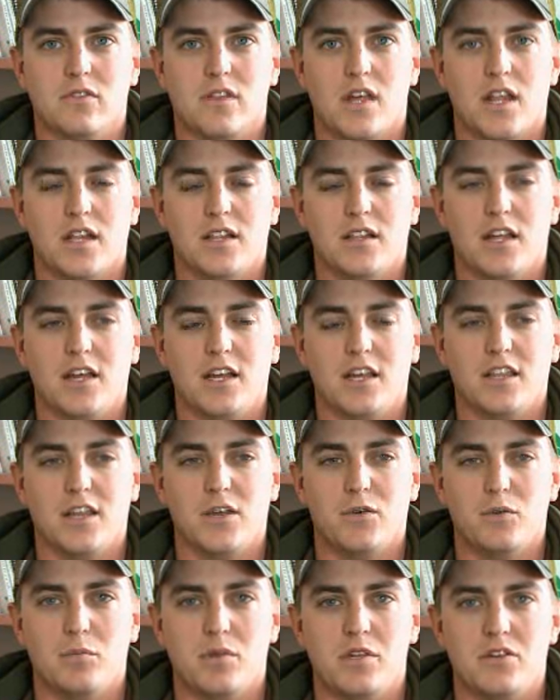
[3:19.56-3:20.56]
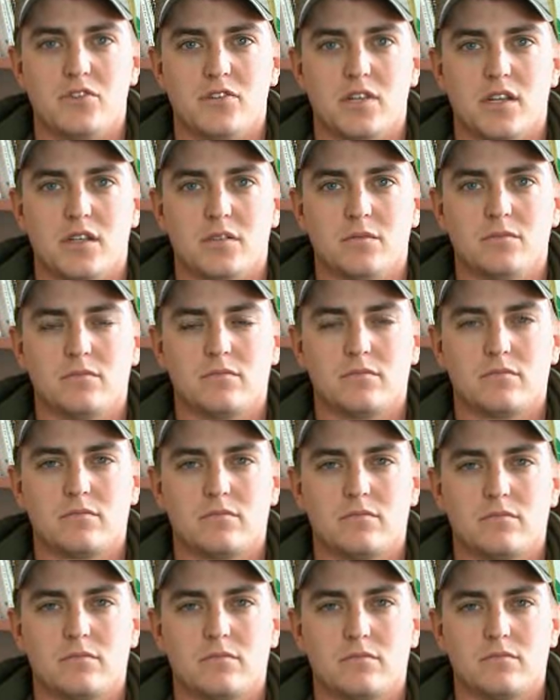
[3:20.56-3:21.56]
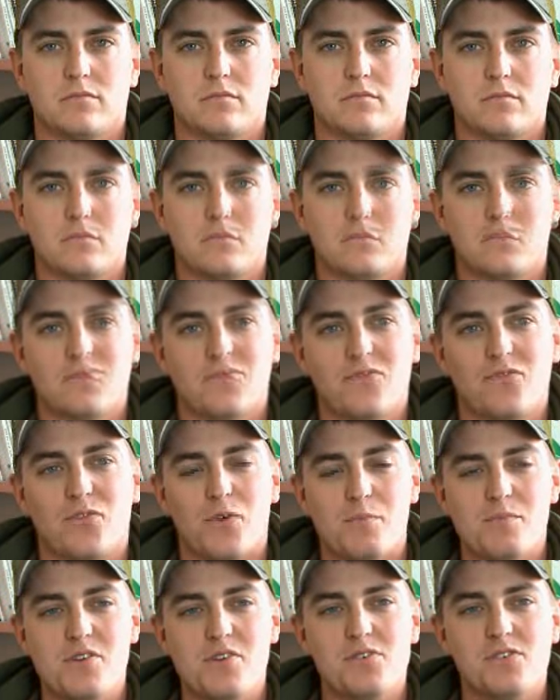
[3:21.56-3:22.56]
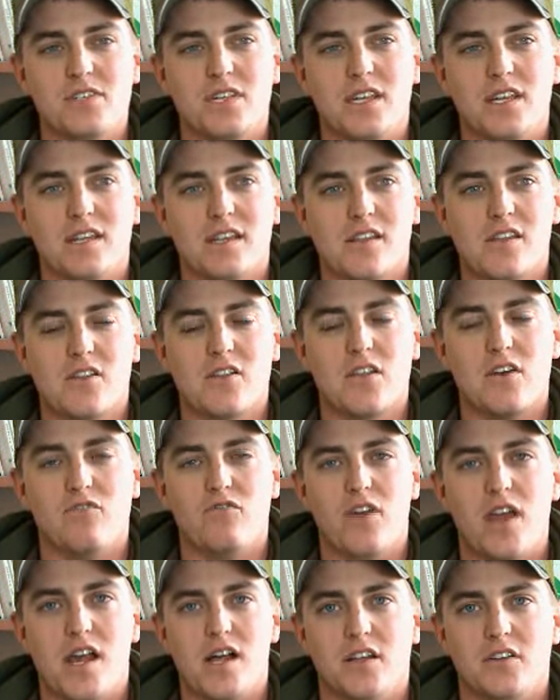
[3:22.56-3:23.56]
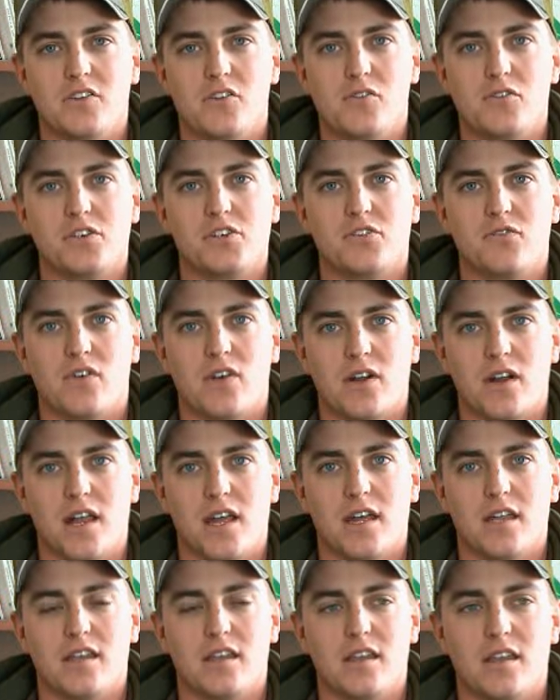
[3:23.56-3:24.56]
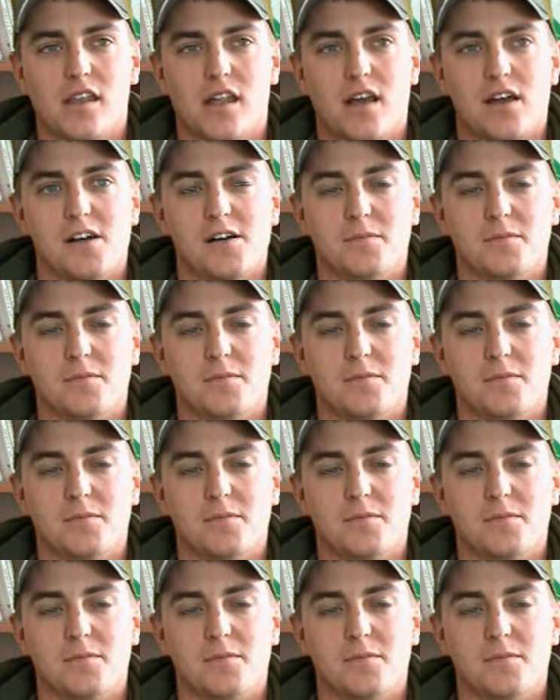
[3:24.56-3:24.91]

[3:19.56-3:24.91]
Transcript: they didn't like it, they wouldn't be using it. From using AVAIL and NutriSphere-N,